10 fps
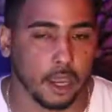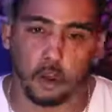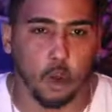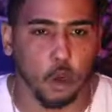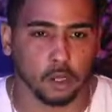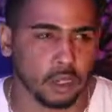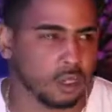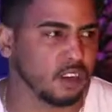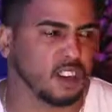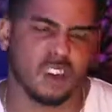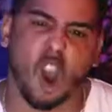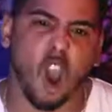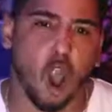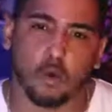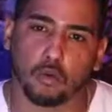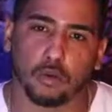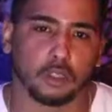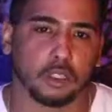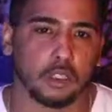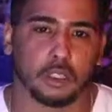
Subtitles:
All the hours, the